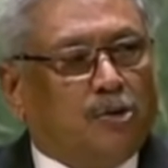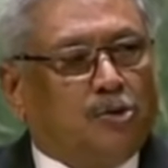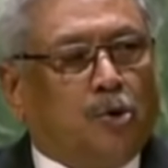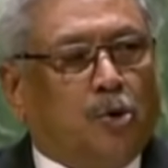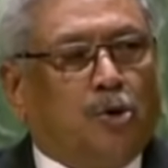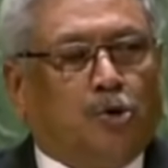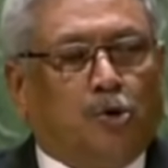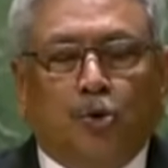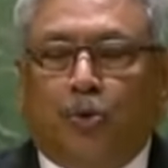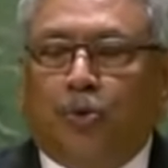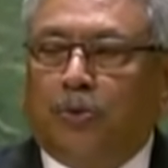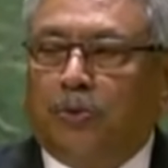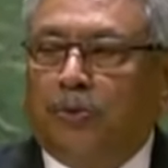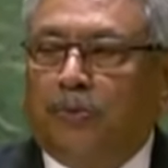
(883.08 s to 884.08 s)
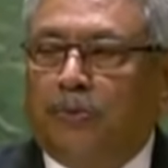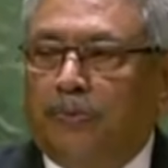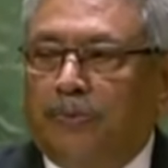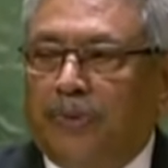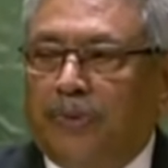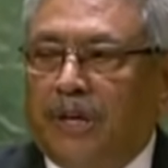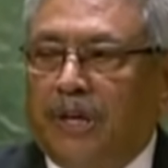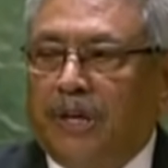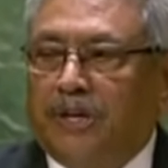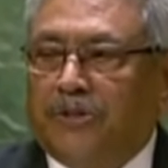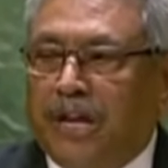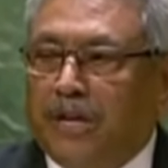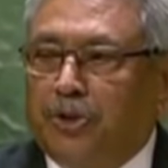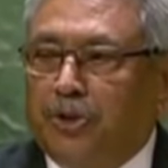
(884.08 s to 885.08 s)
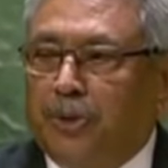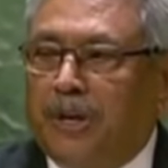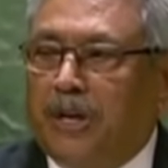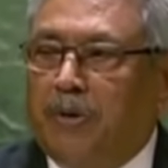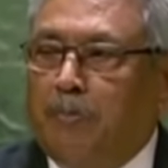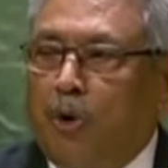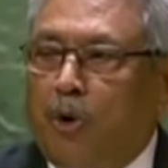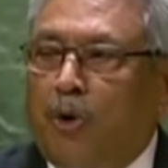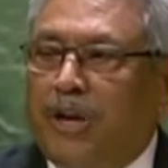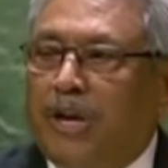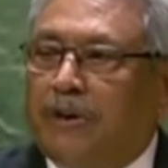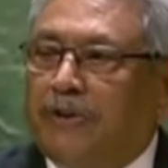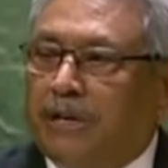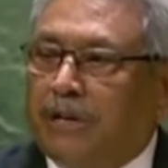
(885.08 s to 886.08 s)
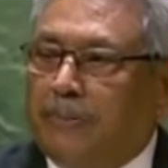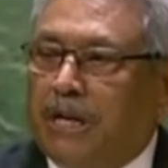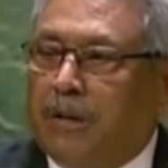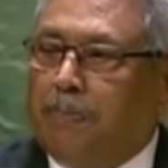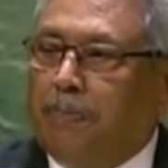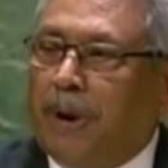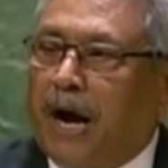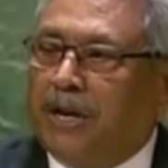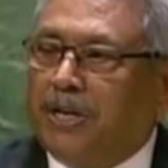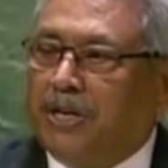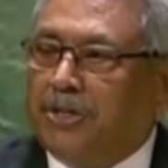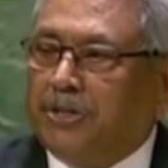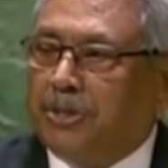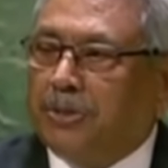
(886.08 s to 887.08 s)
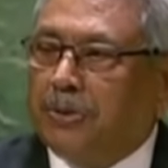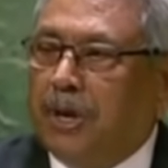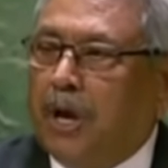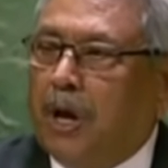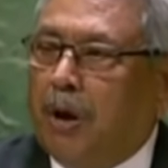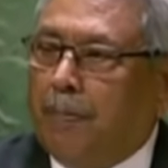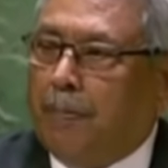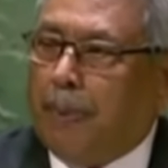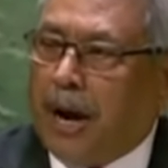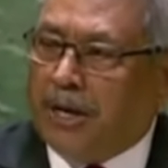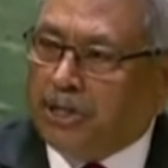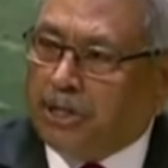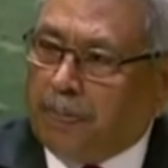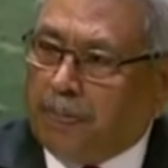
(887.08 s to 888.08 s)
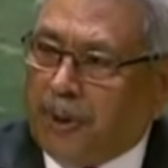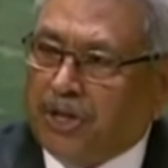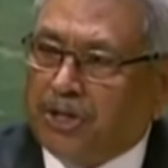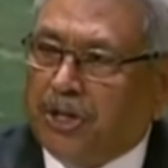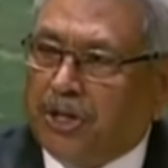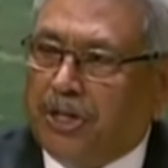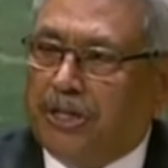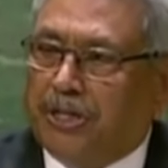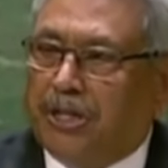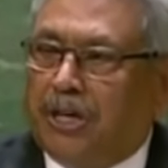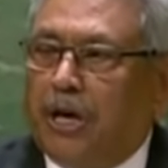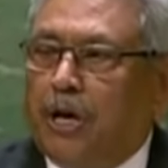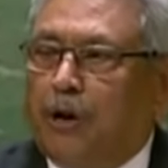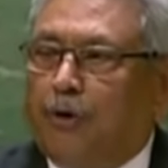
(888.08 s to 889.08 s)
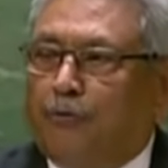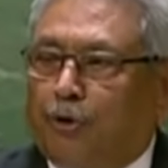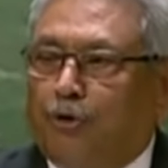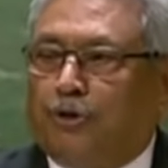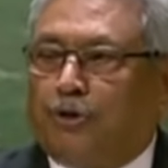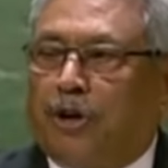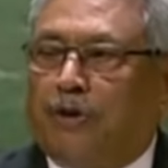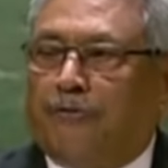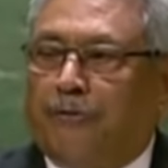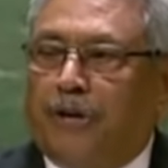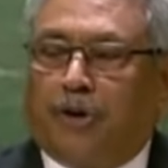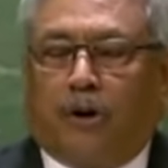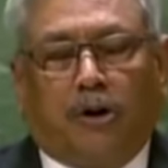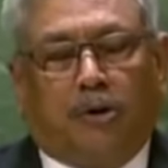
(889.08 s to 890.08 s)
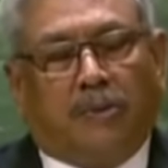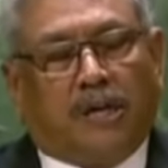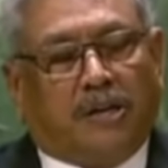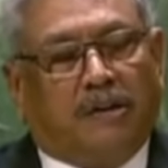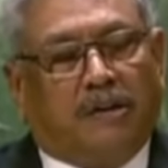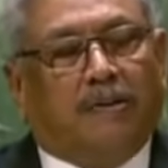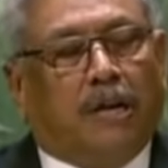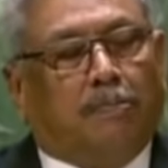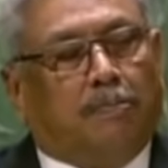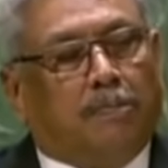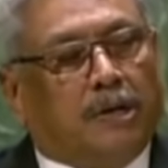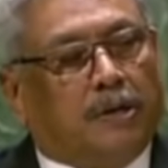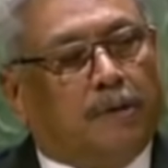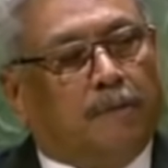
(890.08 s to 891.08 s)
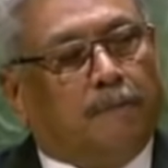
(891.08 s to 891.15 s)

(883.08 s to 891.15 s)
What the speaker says: So too is ensuring more equitable participation in the fruits of economic development.